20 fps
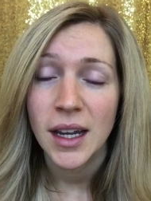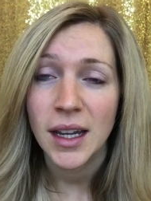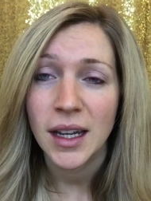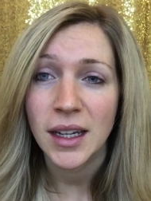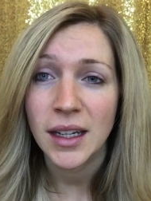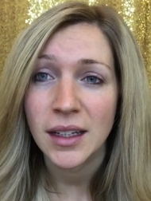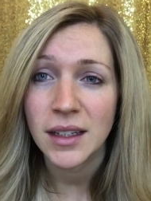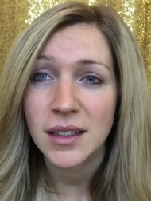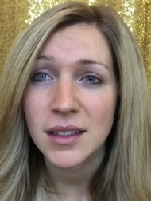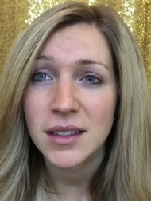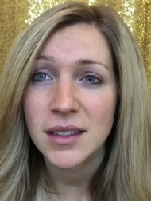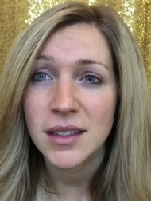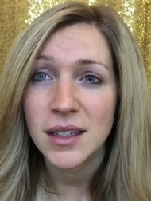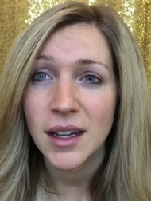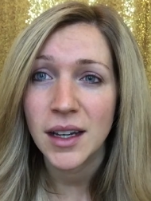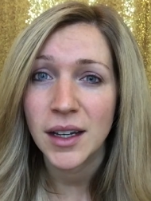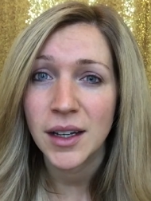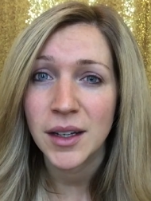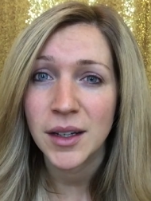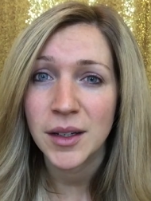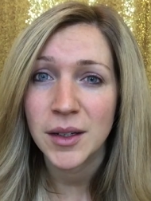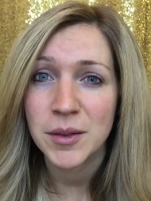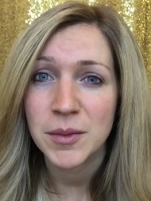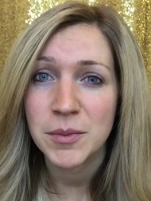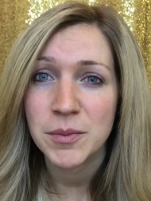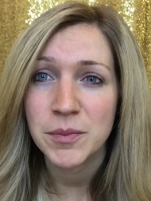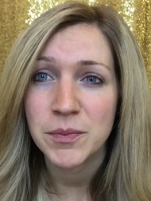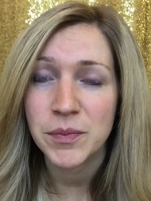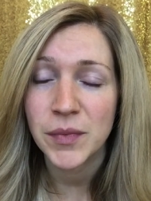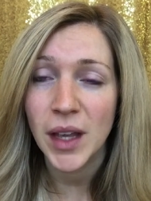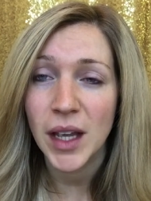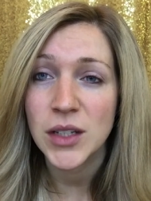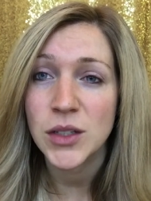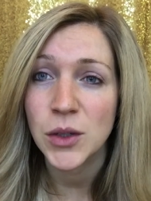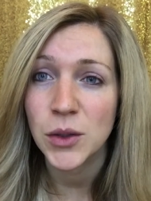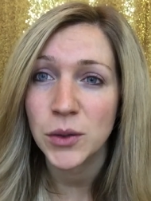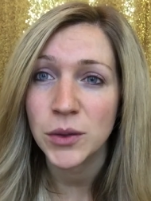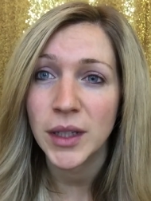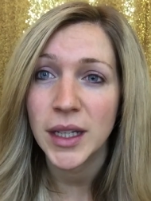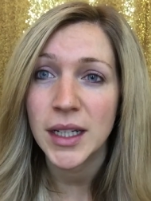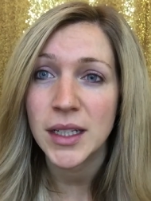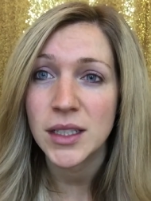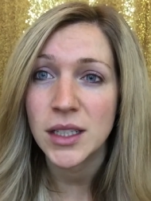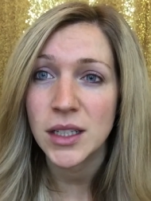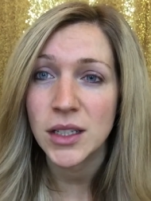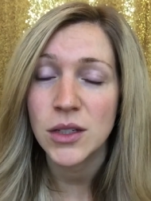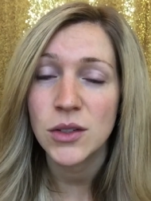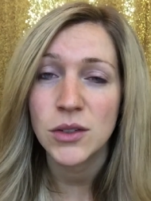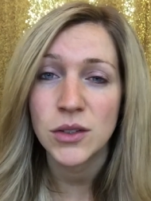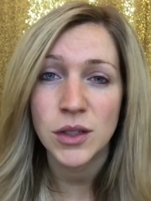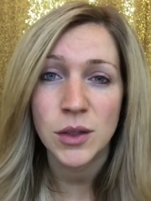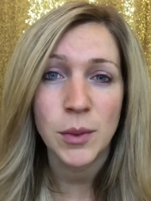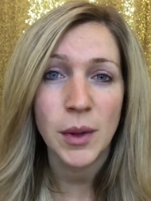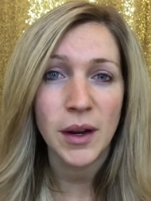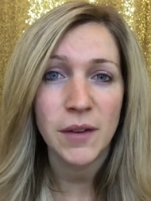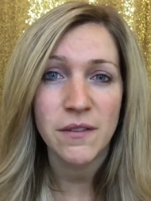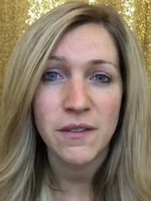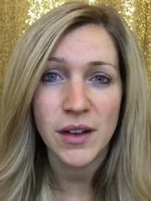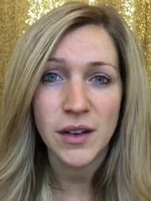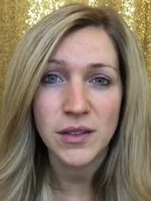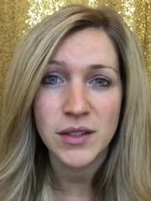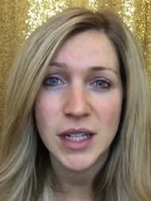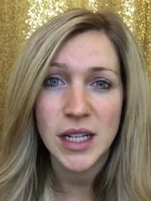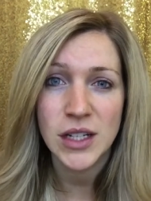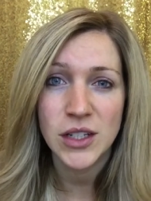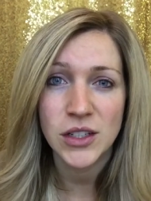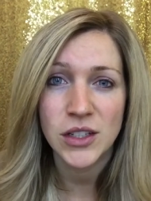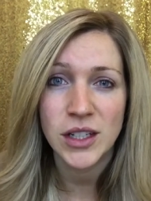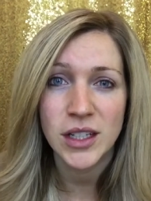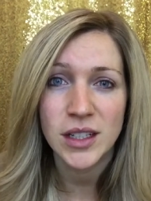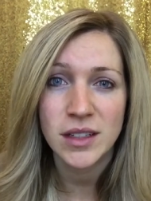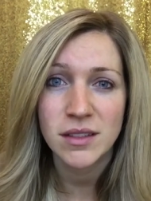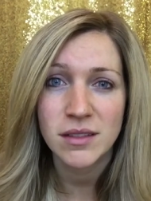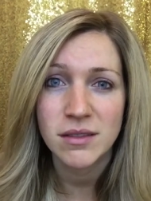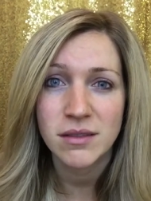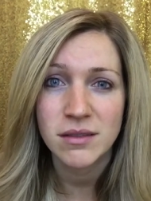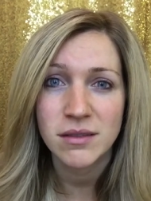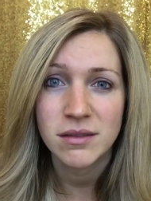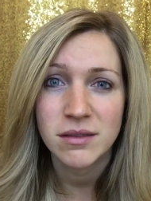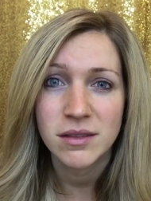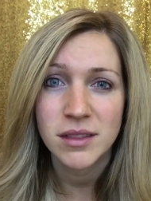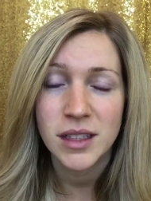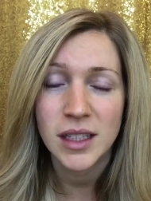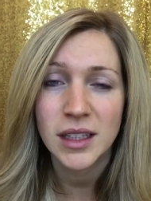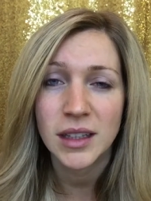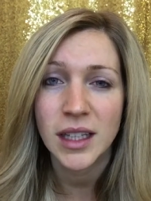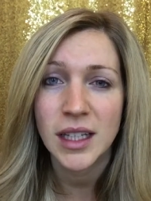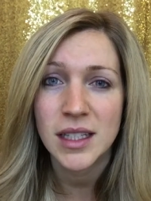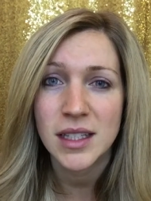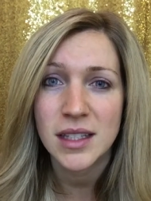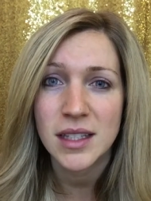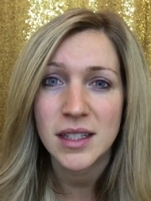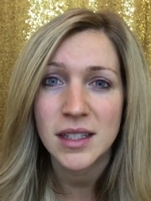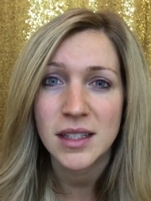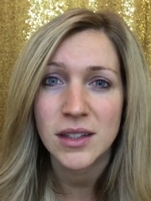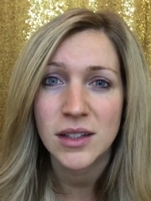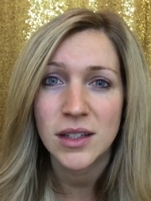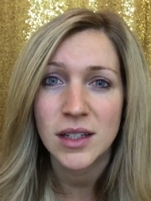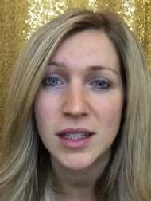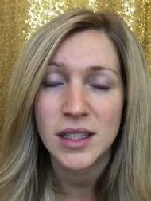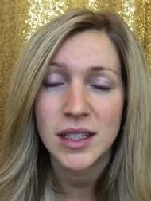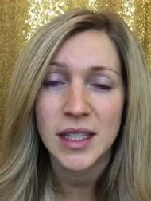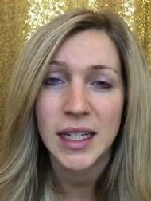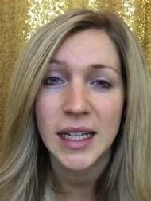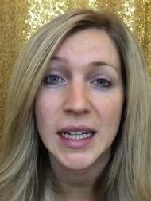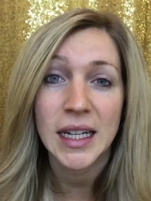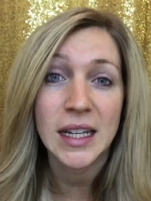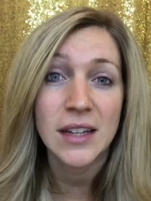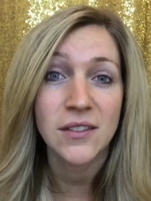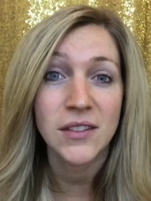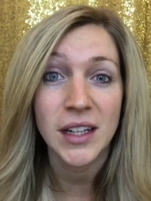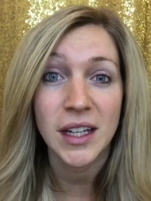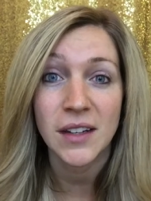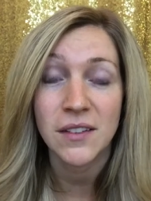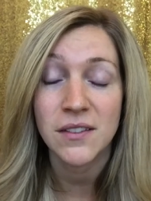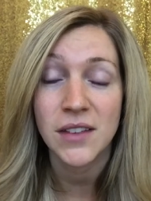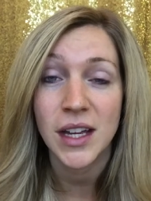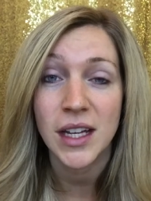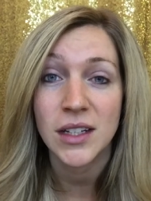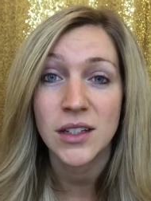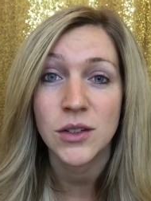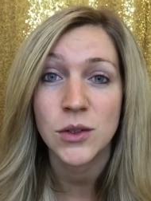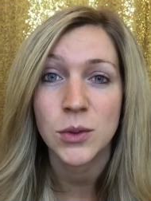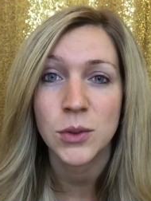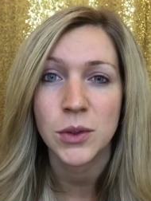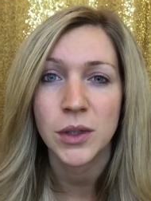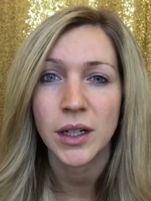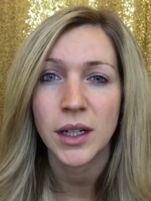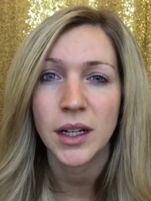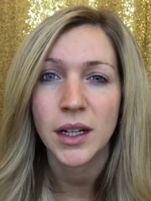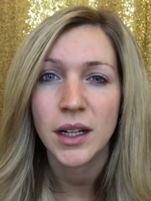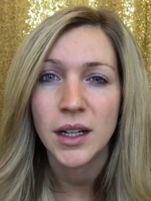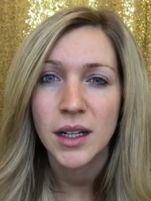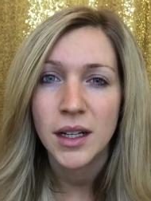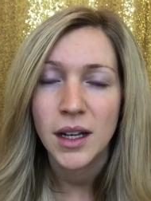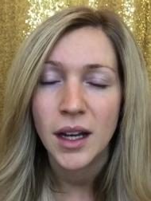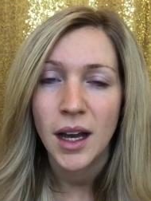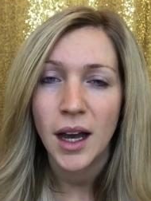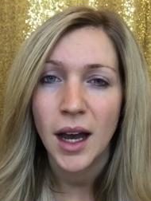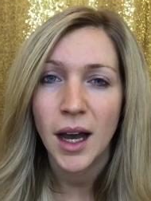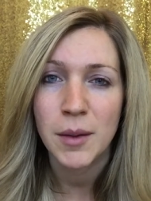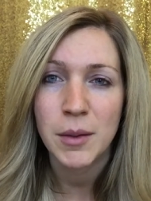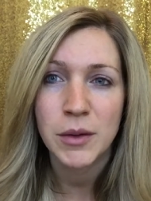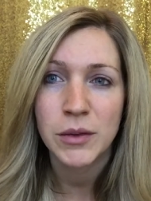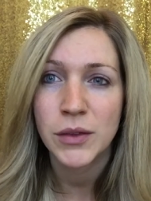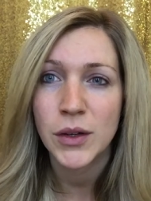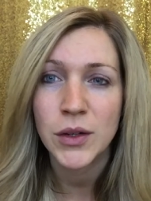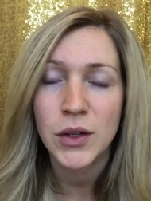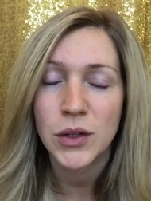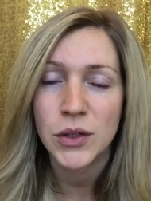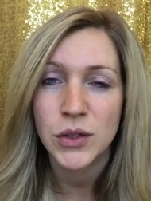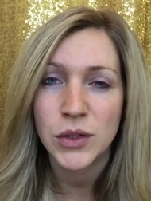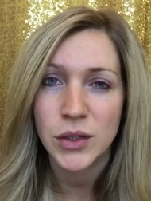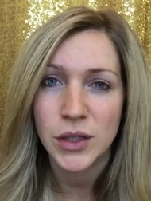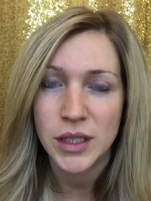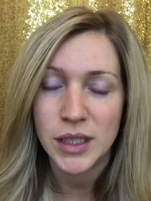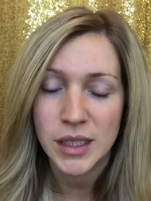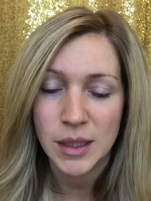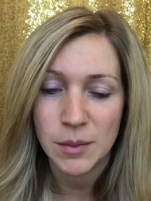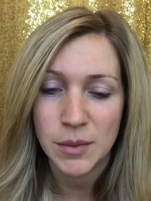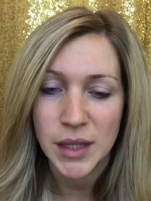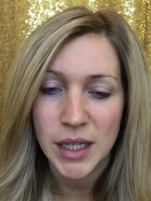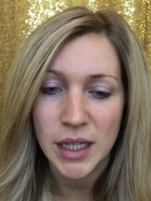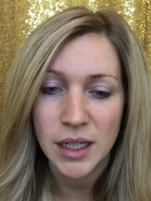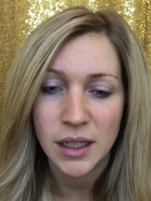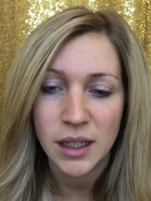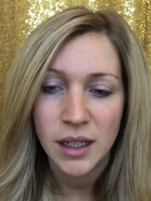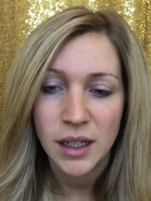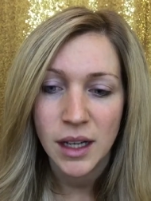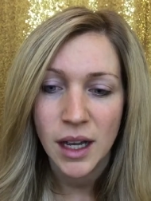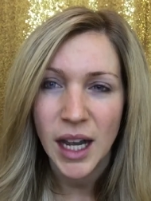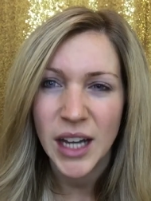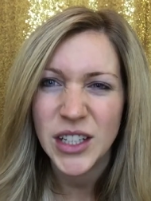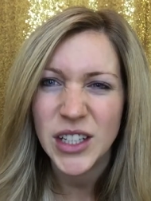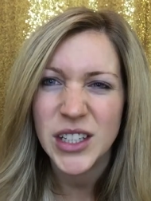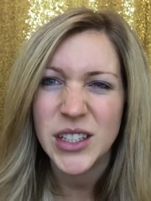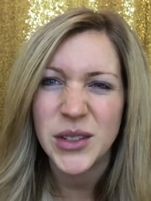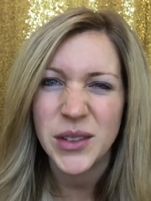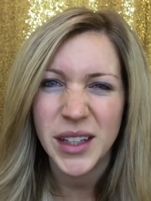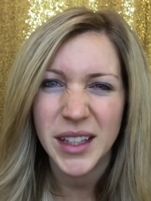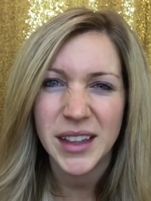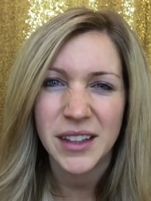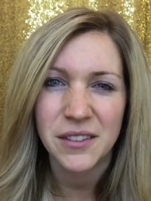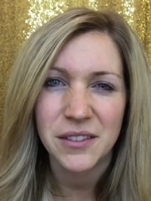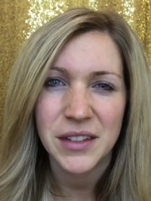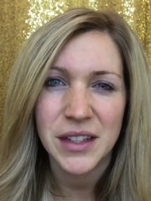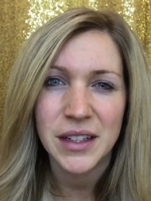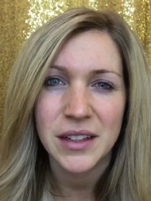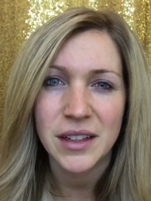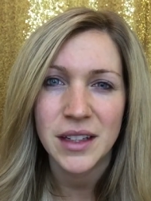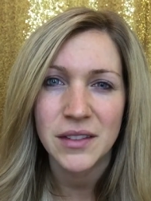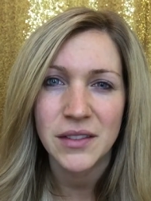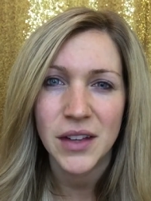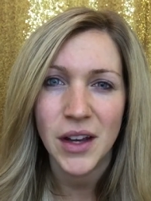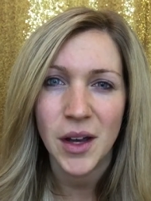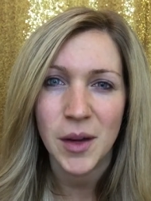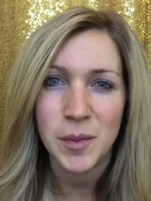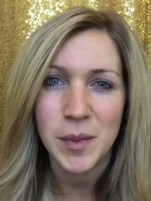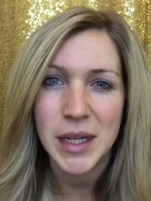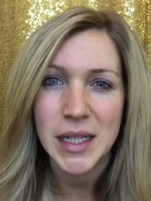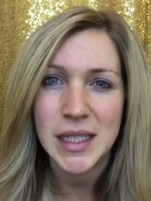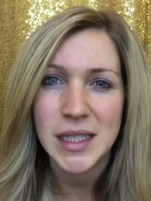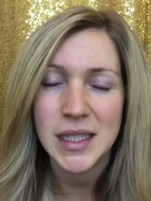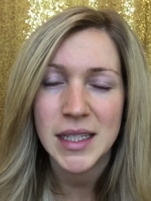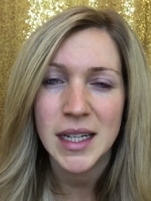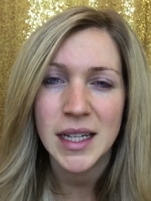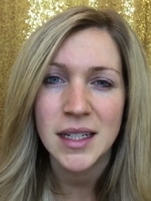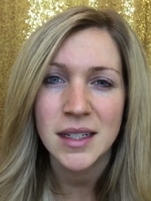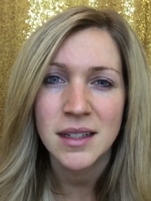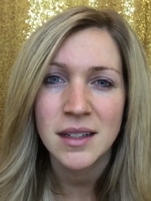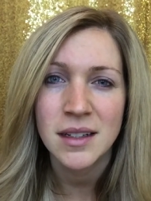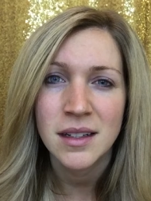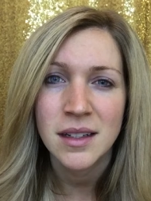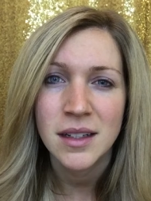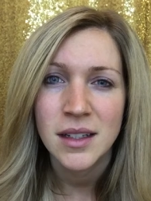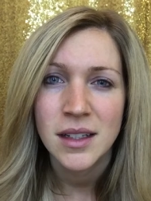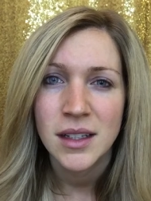And I don't like to usually wear foundation unless it's like an evening event or a photo shoot or something. I just don't like the feel of it on my skin.